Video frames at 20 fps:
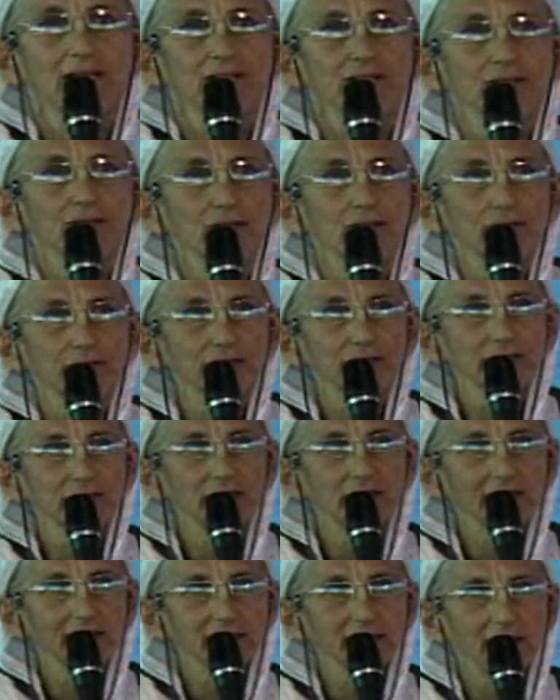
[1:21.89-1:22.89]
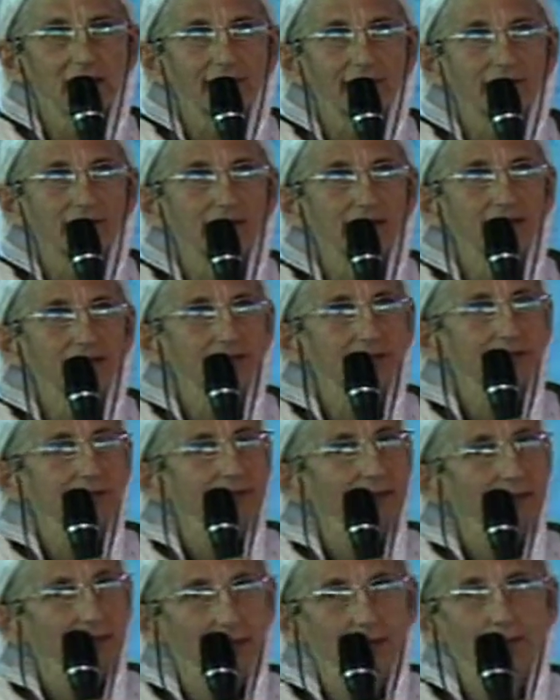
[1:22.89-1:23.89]
Srila Krishnadas Kaviraj
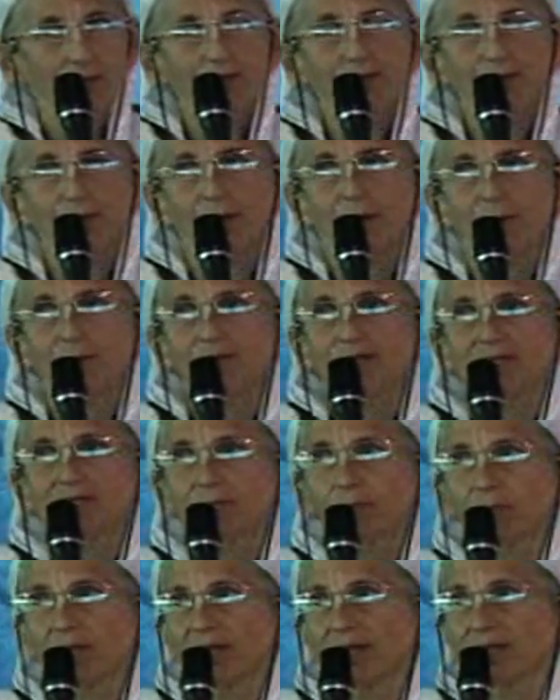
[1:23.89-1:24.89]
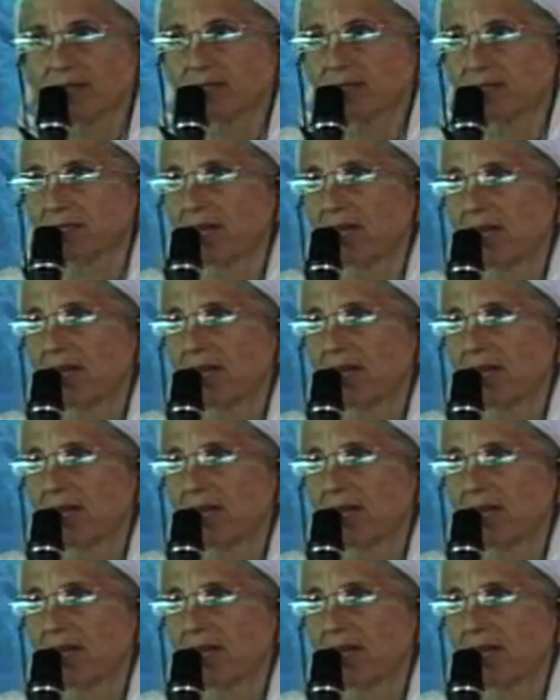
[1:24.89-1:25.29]
Goswami explains